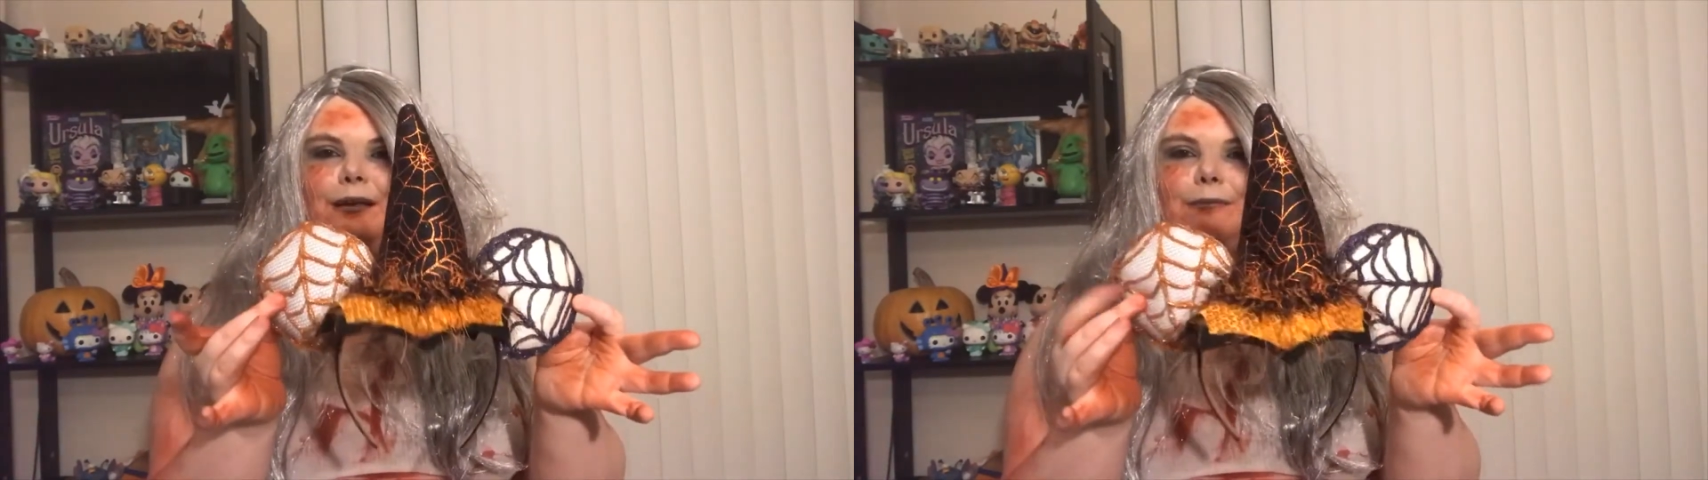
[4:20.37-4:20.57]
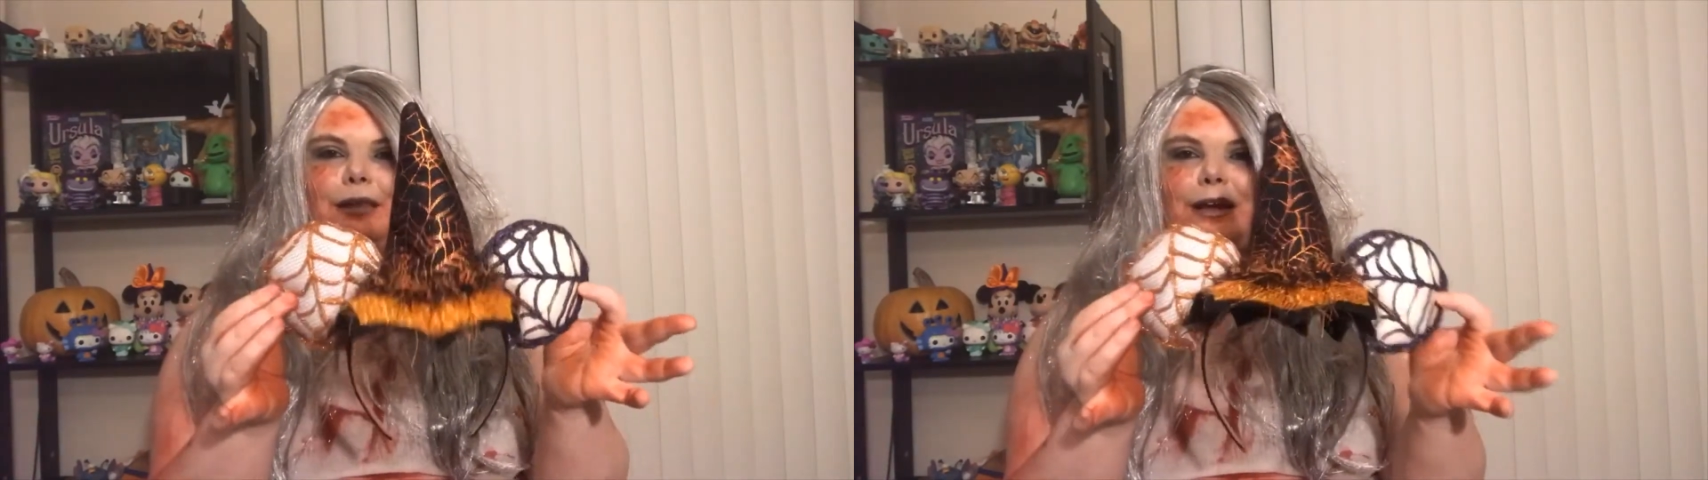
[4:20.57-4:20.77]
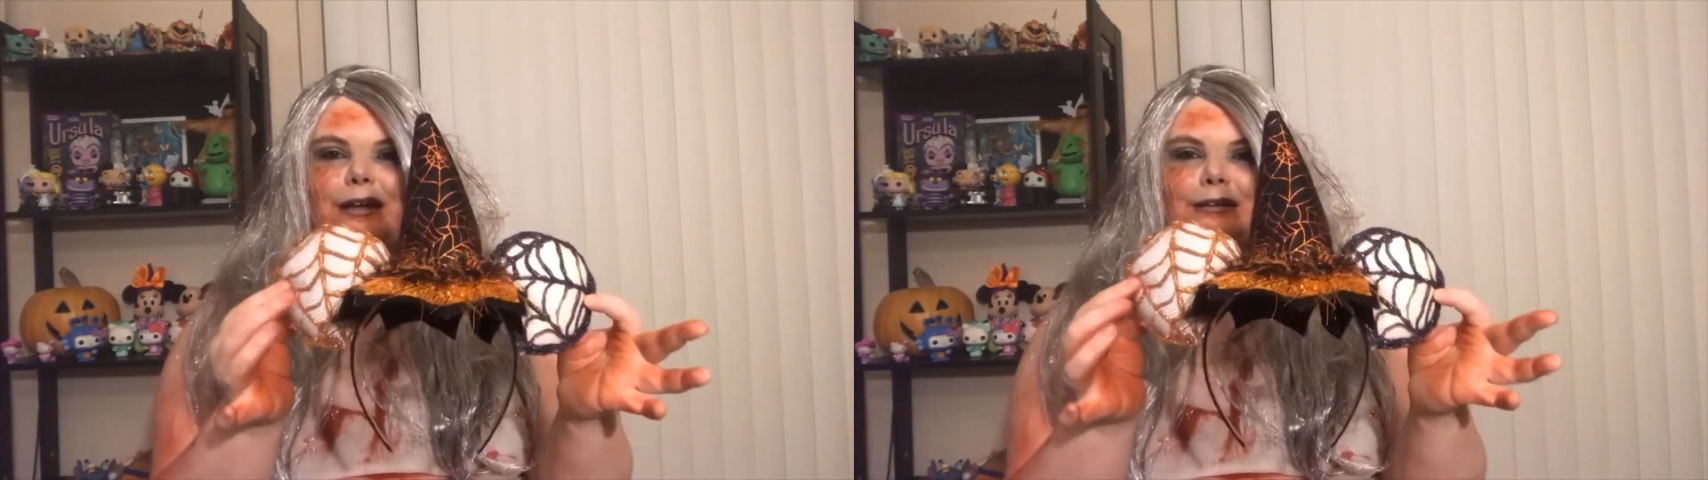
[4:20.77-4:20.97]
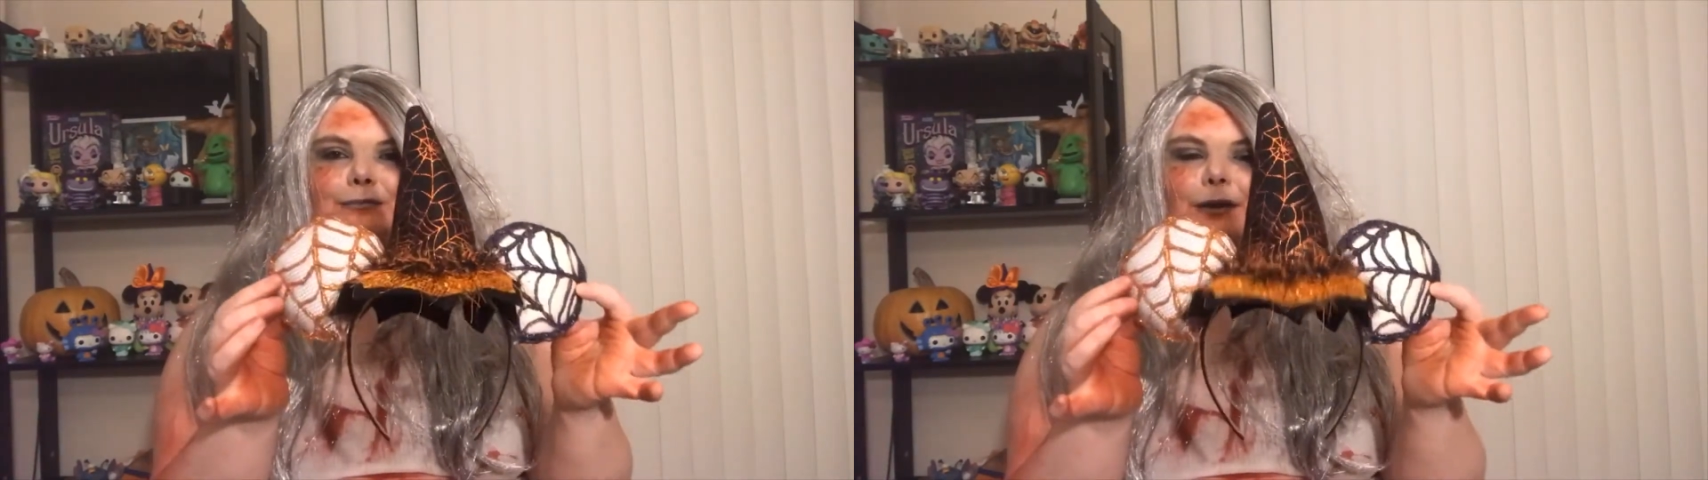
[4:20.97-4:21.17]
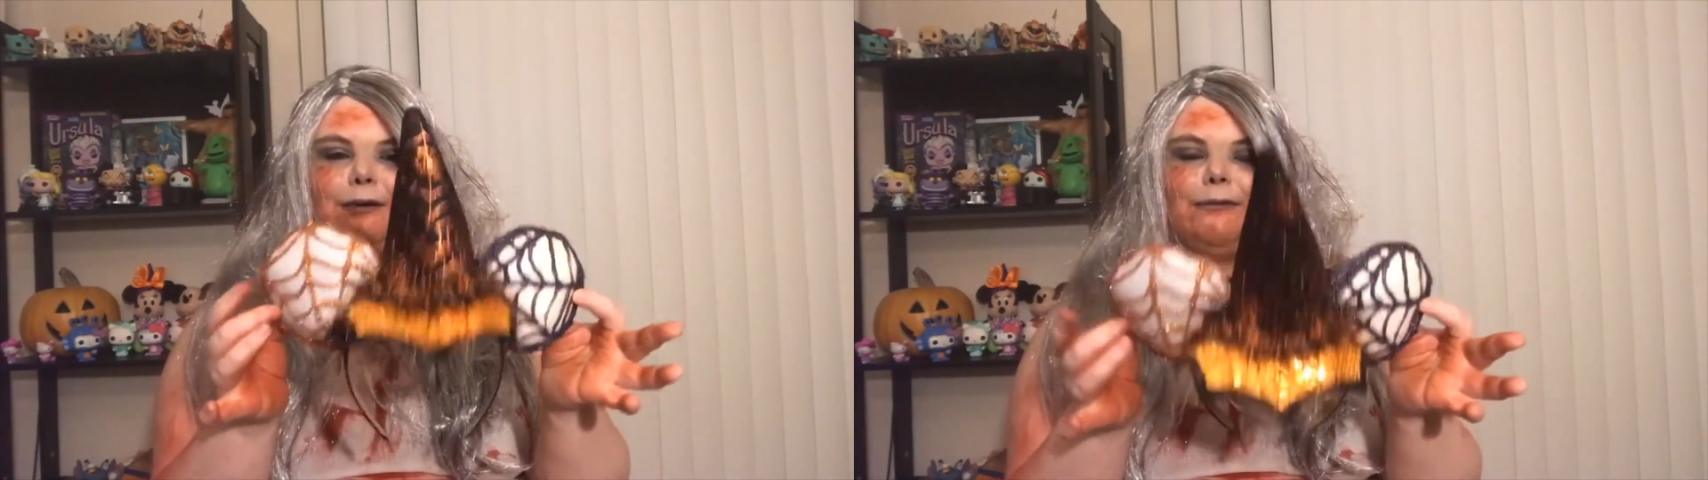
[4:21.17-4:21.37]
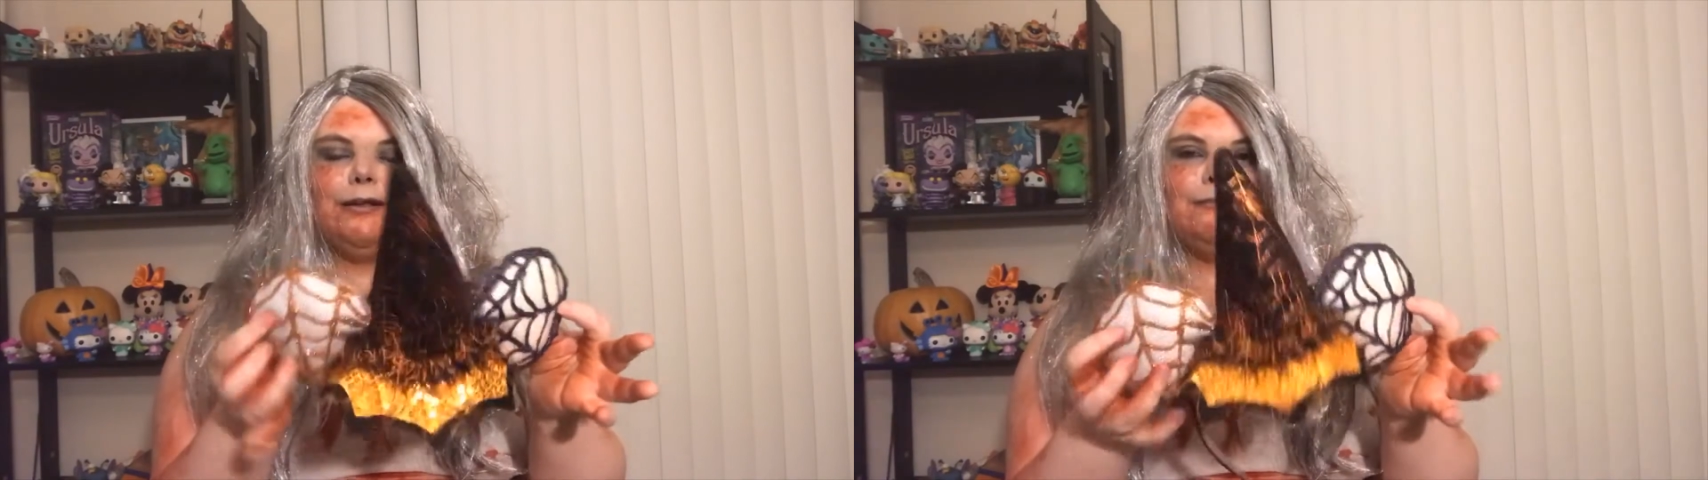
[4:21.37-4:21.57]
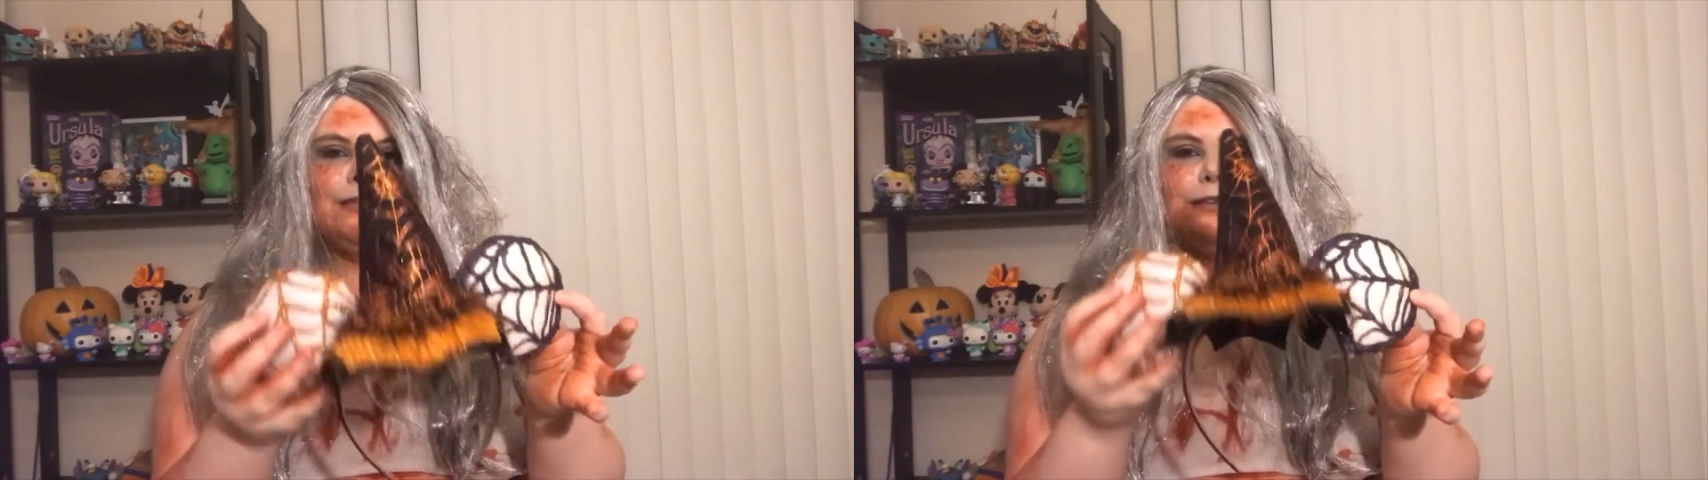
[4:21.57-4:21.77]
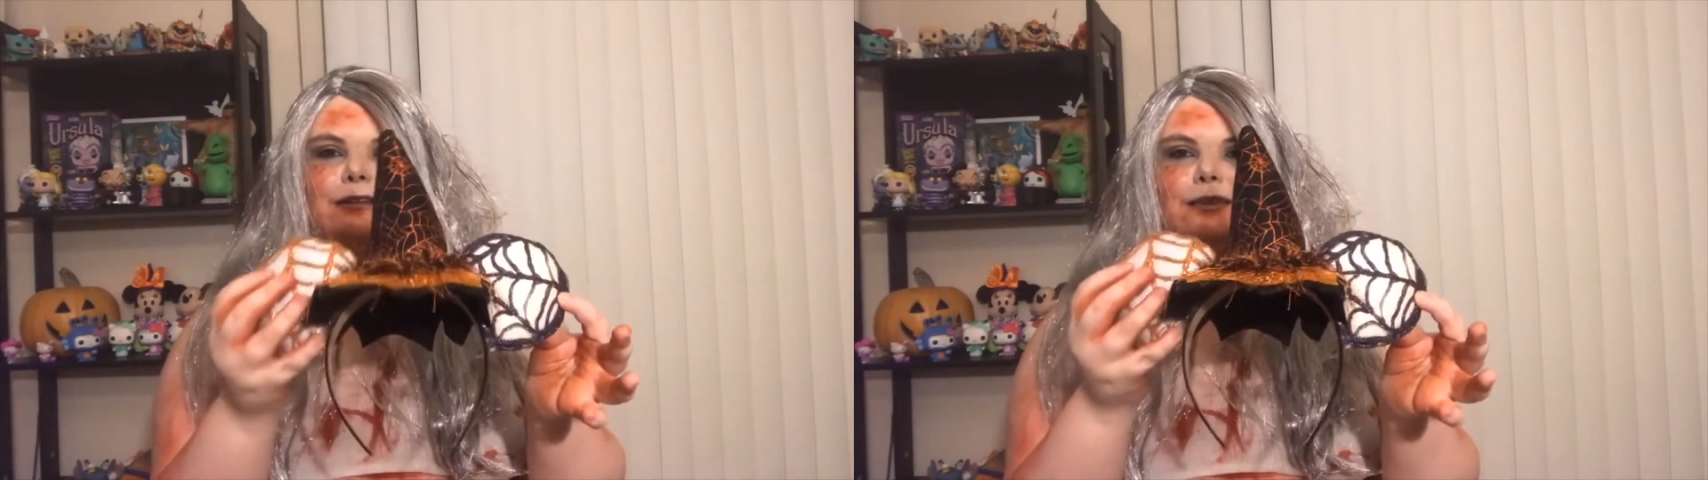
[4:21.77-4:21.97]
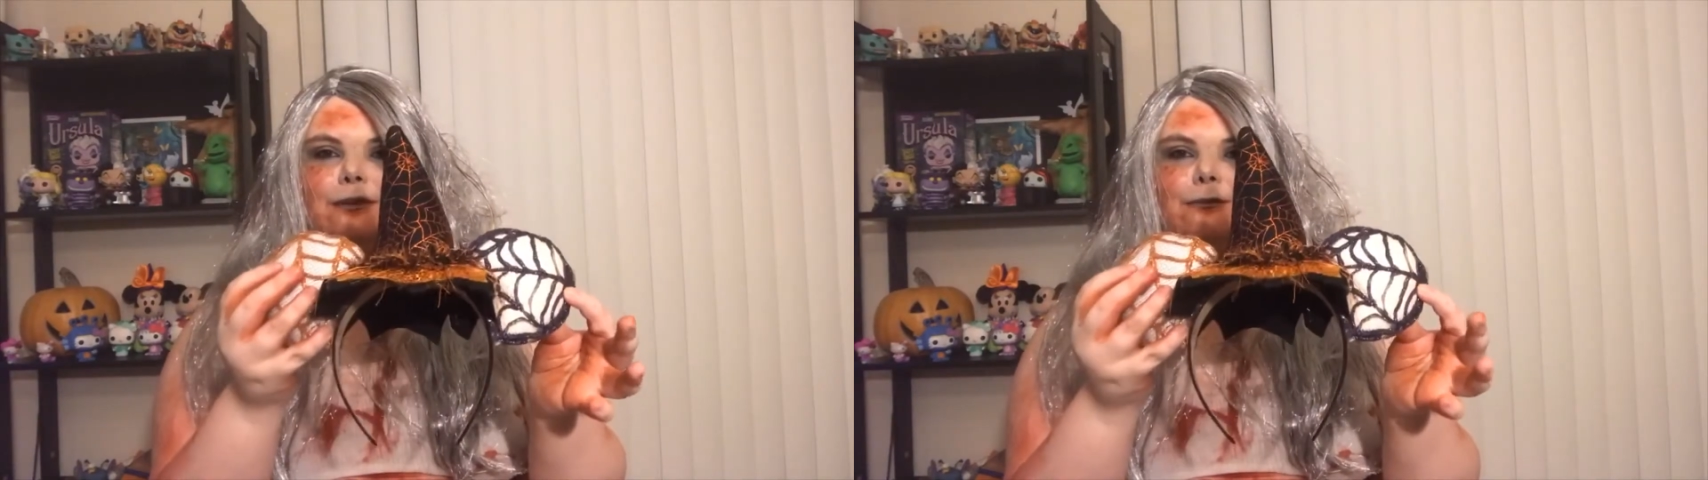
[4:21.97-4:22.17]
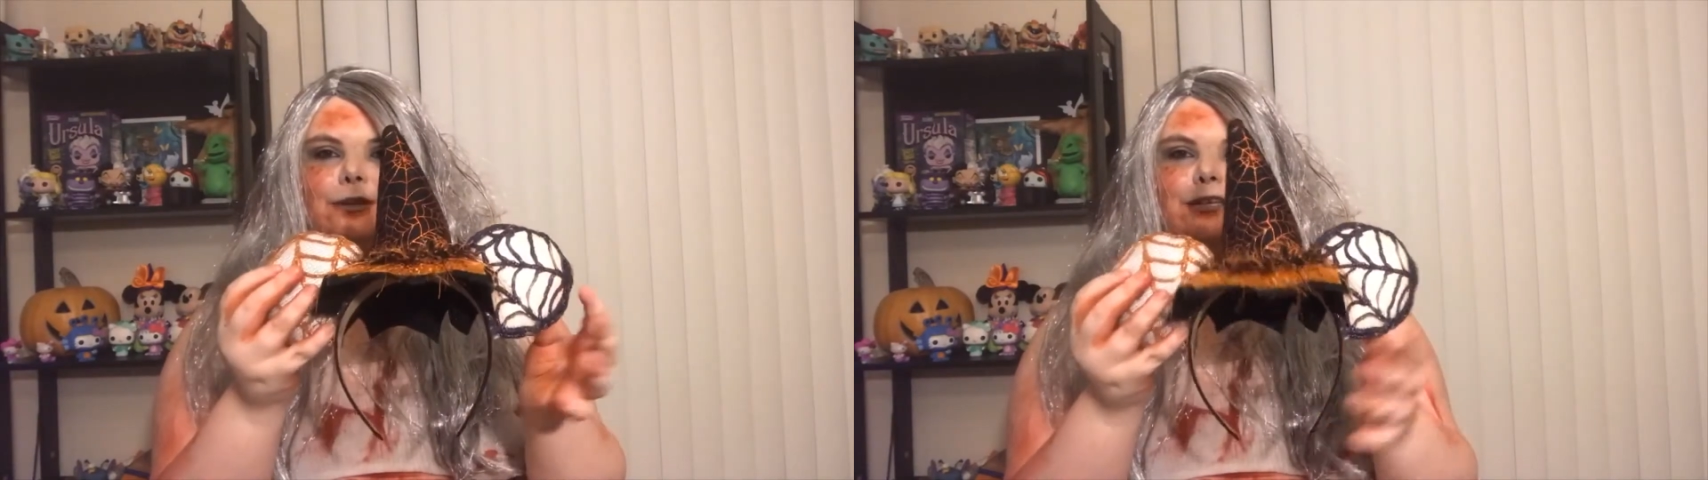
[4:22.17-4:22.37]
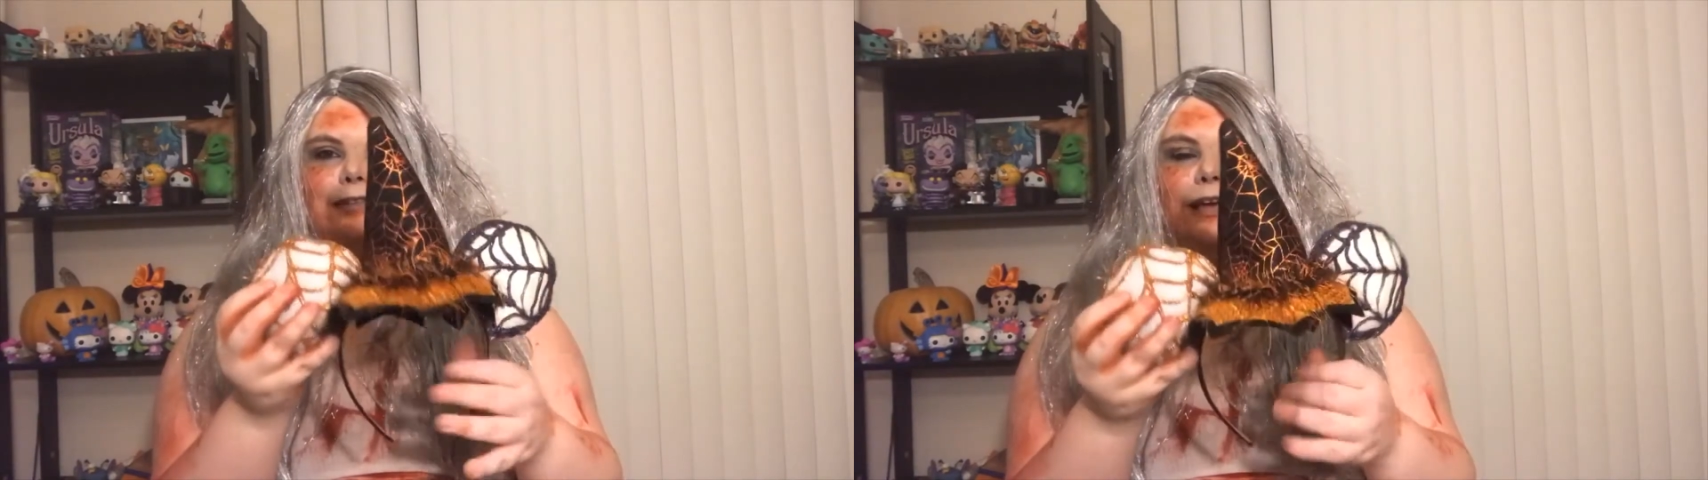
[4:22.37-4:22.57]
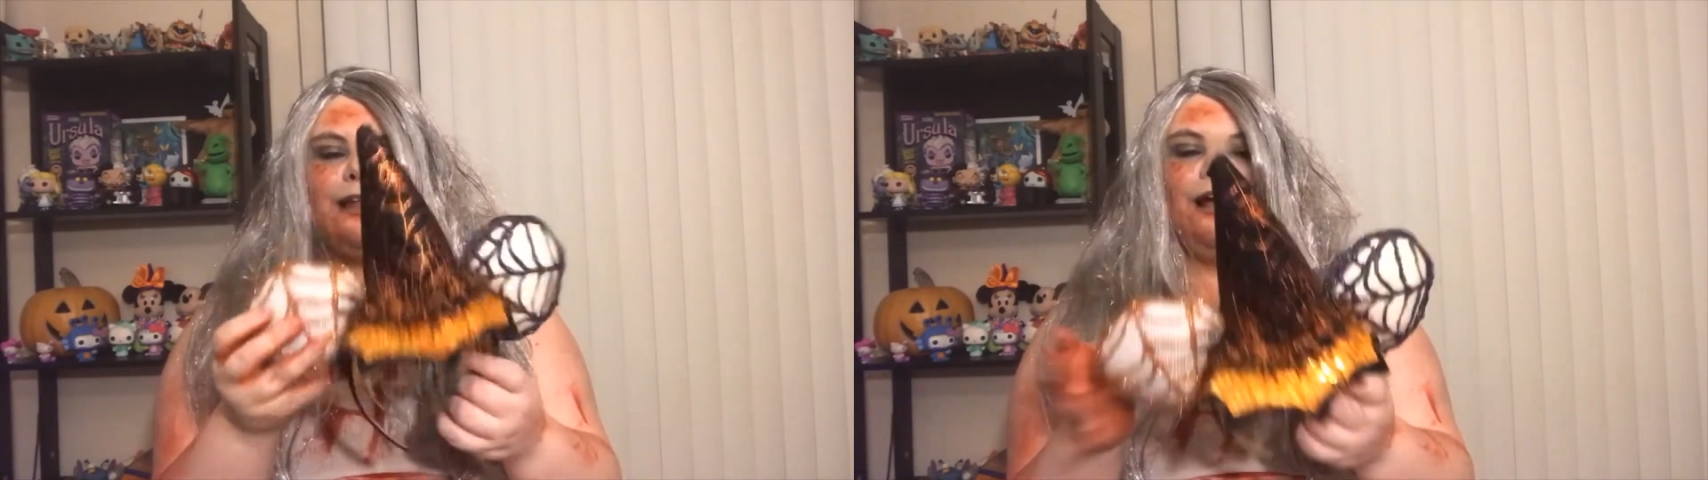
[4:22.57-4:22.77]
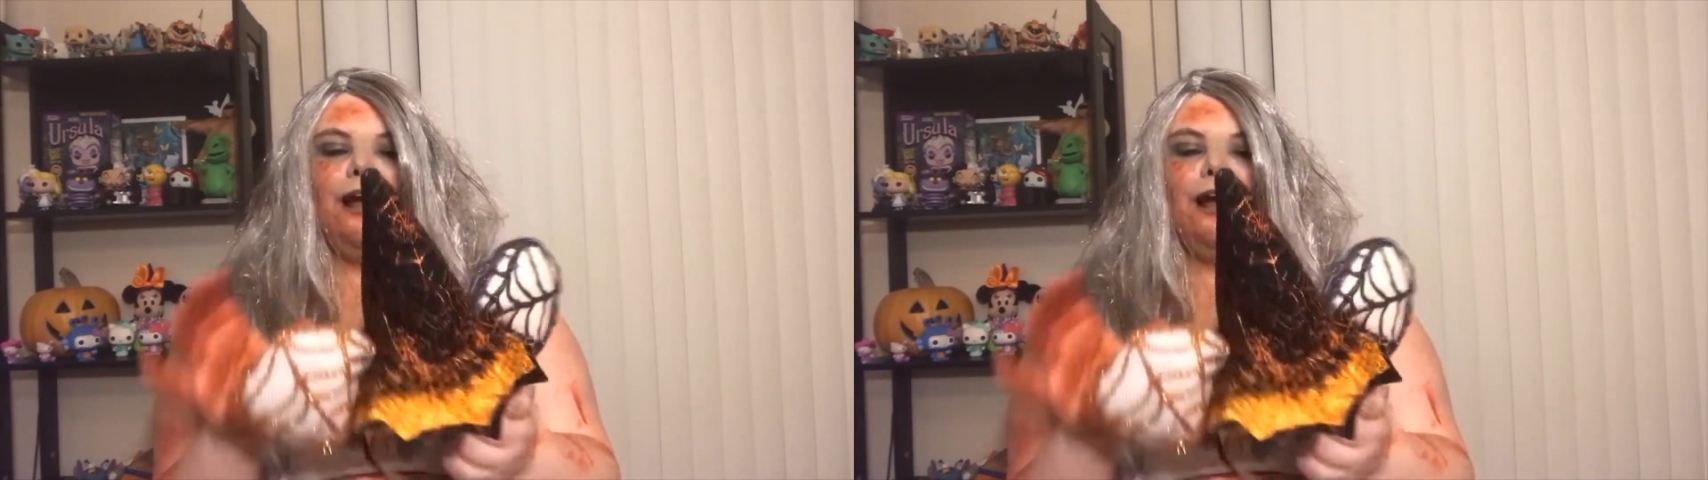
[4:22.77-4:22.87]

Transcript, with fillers: black spider webs, and there's like a witch's hat.